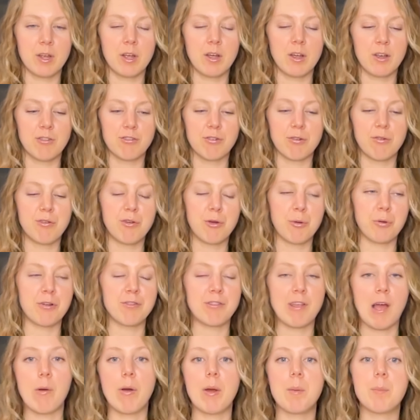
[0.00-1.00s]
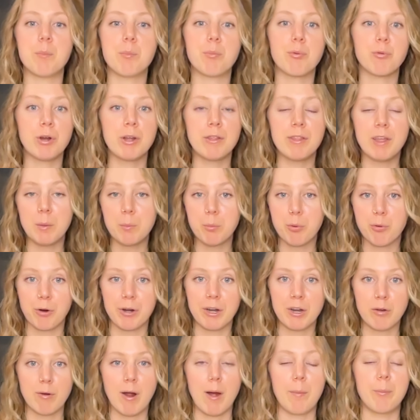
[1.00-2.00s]
so notice how I'm breathing
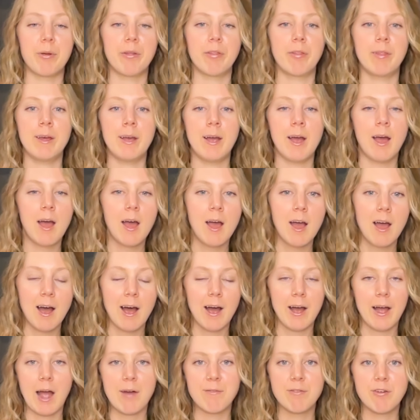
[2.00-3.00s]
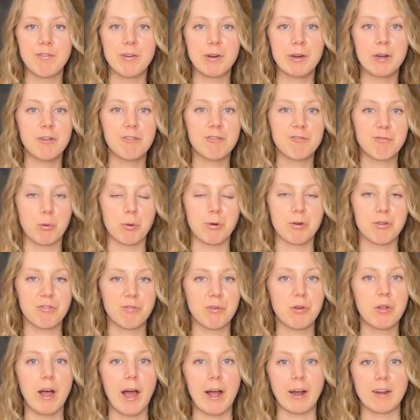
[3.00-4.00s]
pretty rapidly. I have a very
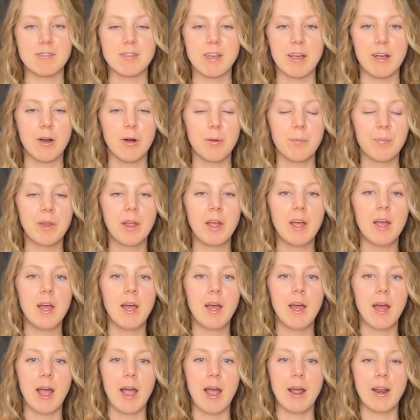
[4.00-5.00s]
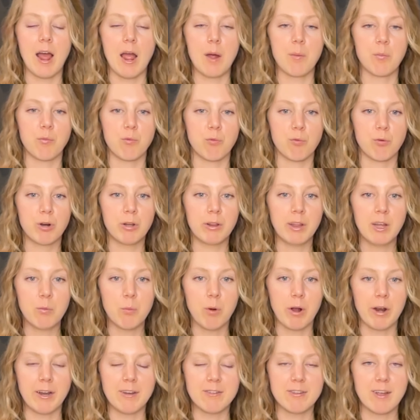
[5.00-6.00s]
forceful exhale. And I'm really
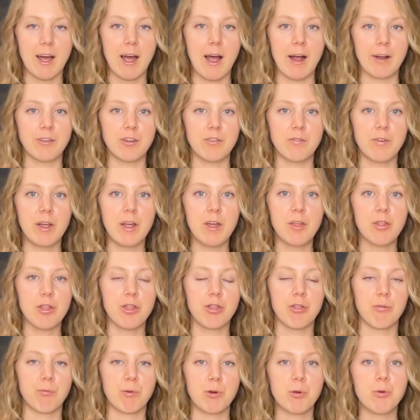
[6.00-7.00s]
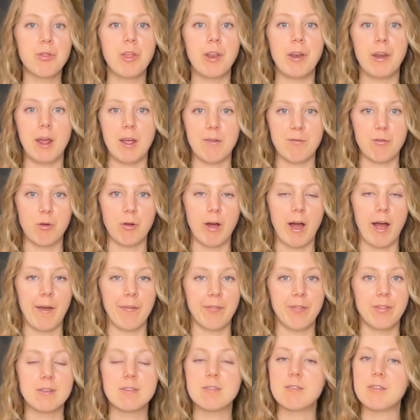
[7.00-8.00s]
wanting to activate through the navel
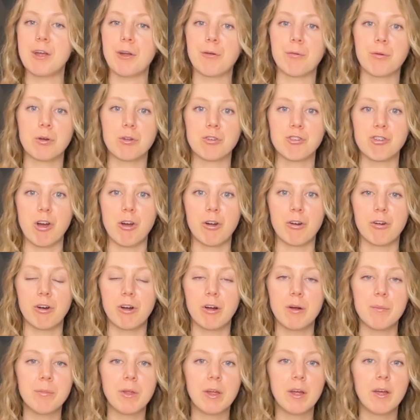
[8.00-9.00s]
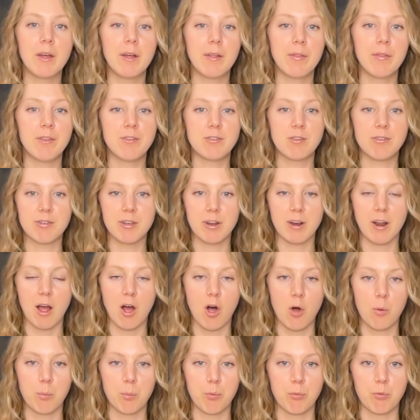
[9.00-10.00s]
at the sacral chakra. This is gonna
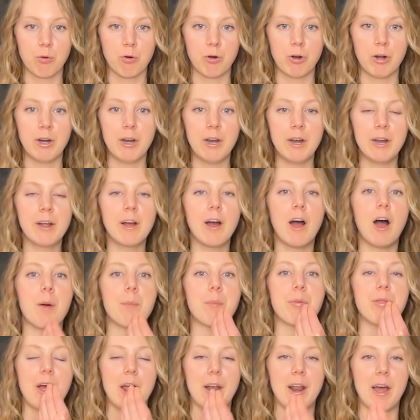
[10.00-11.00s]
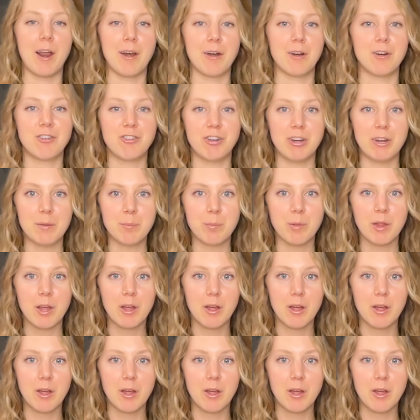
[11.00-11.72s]
help bring up that energy